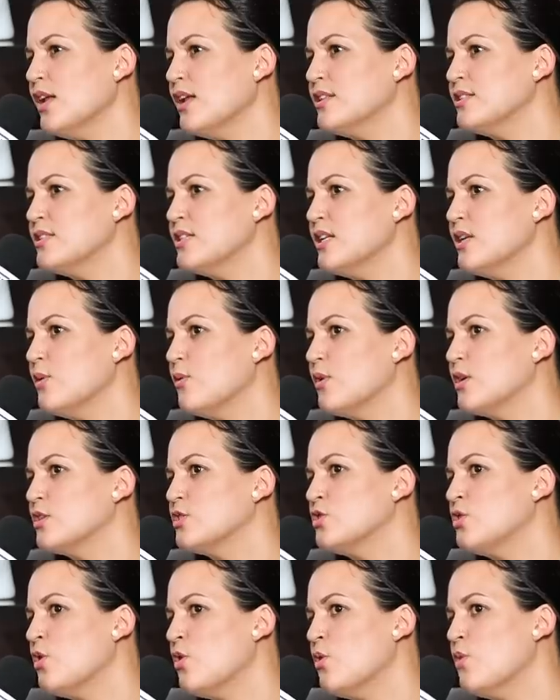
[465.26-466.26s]
I'd say there were
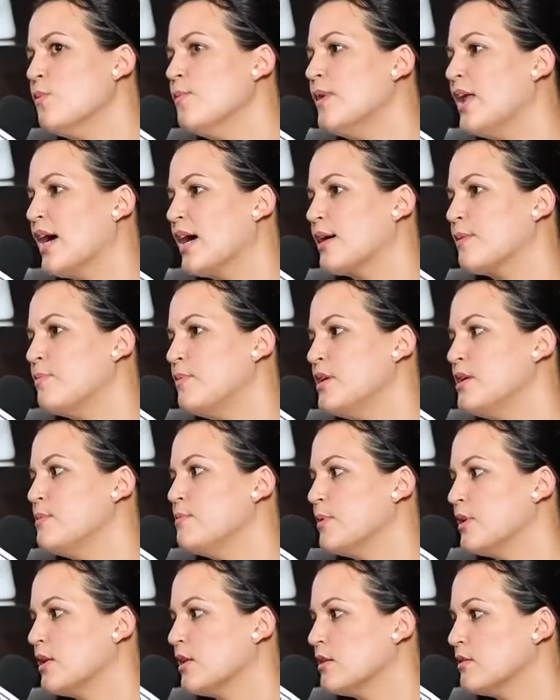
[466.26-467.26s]
two black
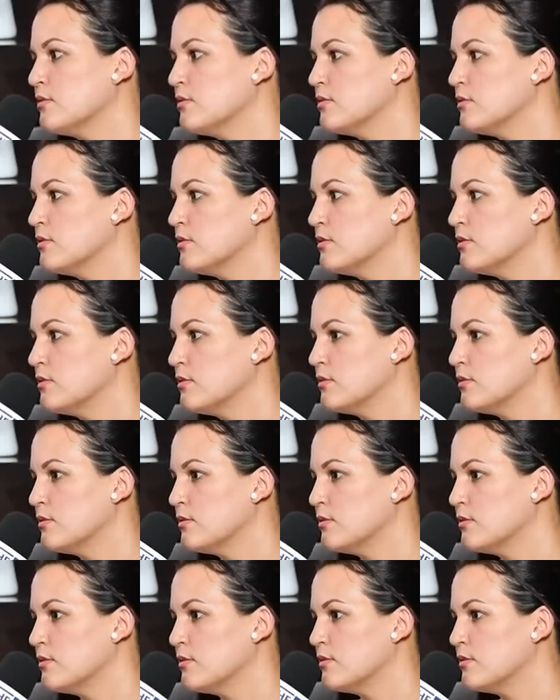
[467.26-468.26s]
people.
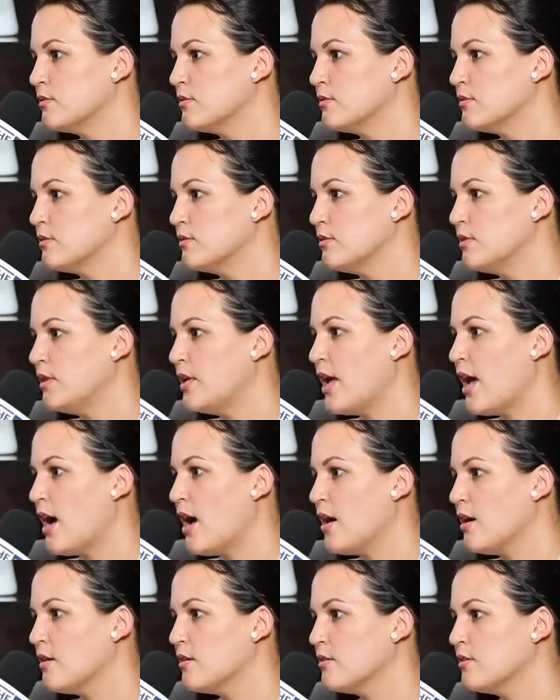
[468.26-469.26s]
Wow. Mm.
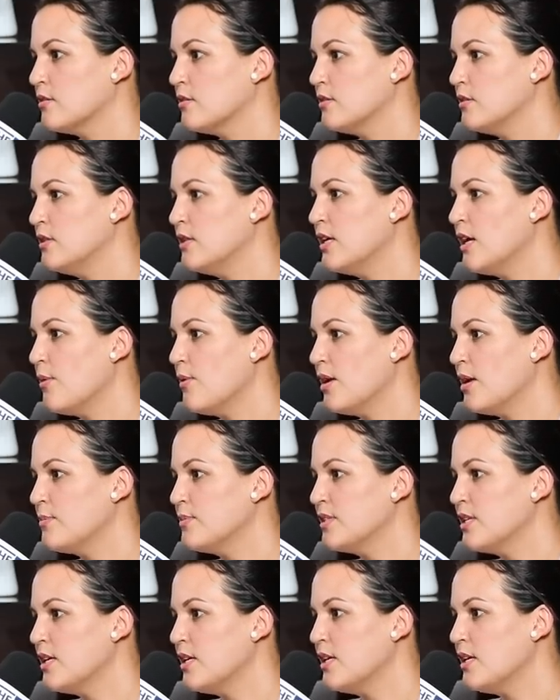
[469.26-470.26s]
Yeah. You get what I'm
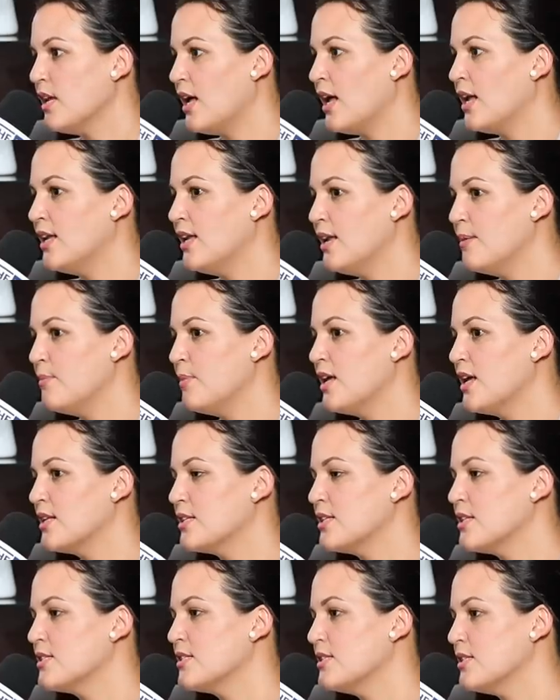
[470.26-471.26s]
saying? and then me and
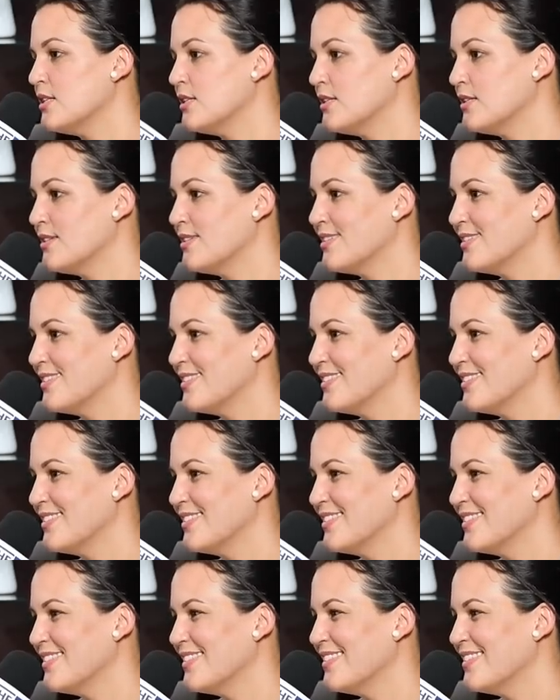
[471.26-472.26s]
Tessie.
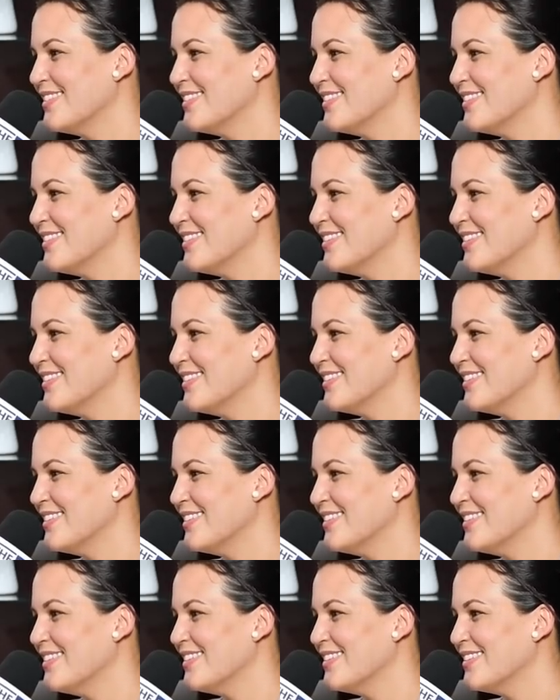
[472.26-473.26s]
Mm.
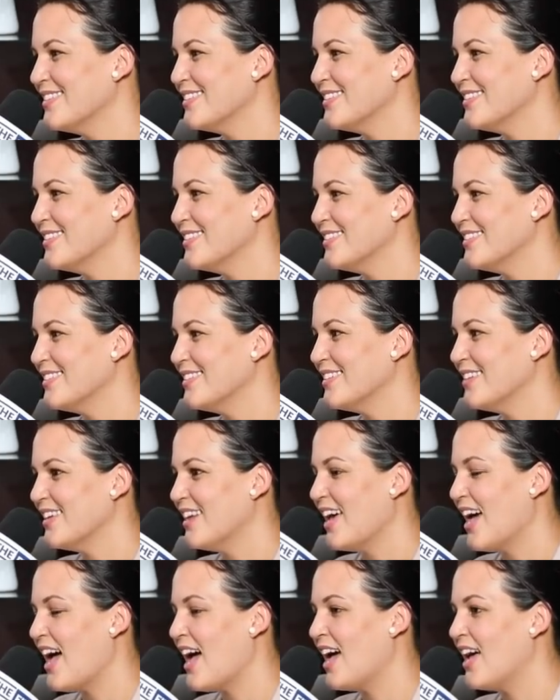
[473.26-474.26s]
Wow
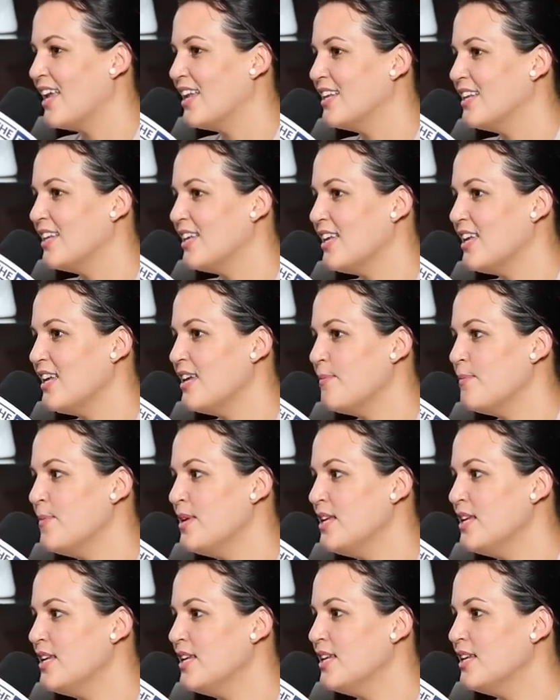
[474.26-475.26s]
and wow.
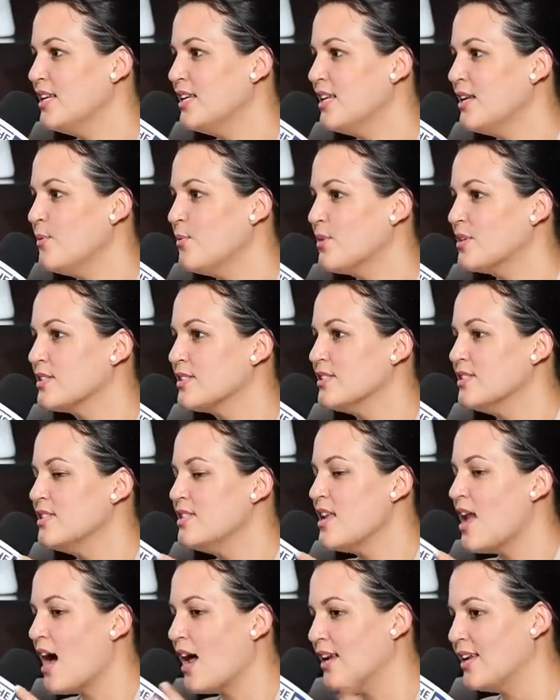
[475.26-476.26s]
meaning it was
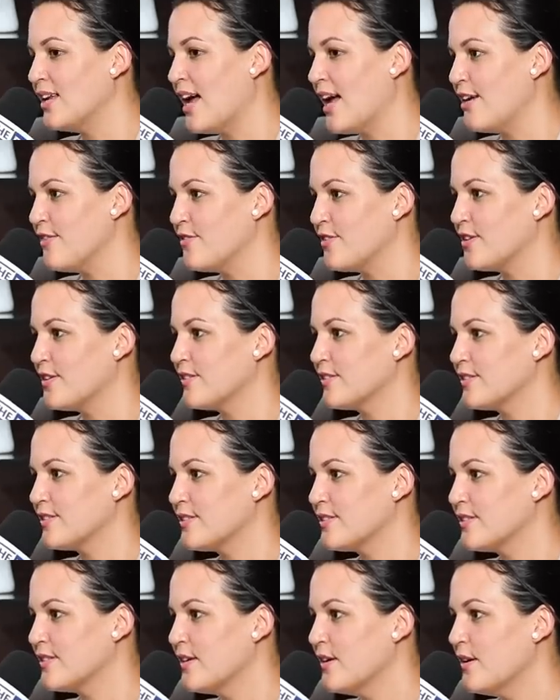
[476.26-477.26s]
not diverse.
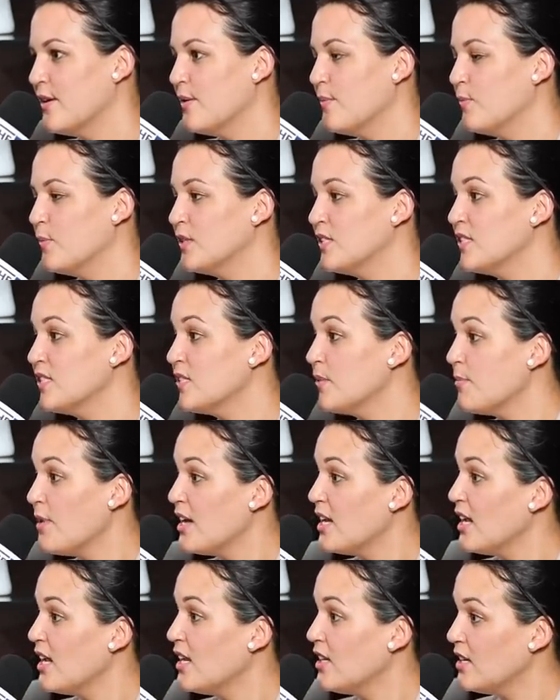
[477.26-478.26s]
Mm-hmm. But you see, by
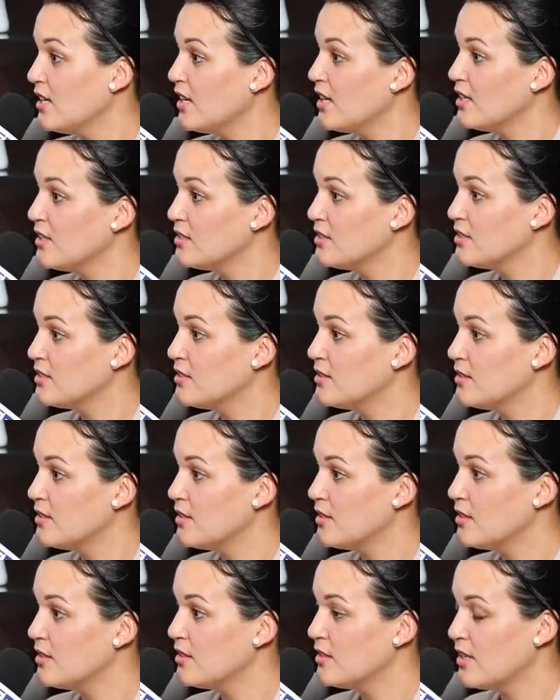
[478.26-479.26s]
the end of that
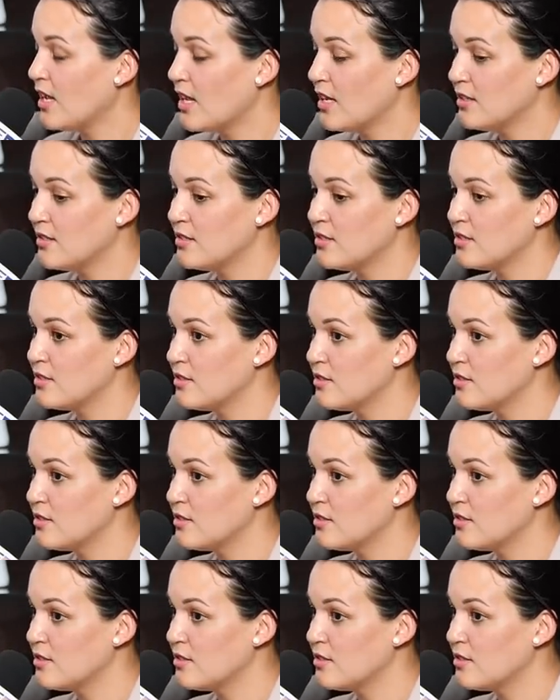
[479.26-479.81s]
that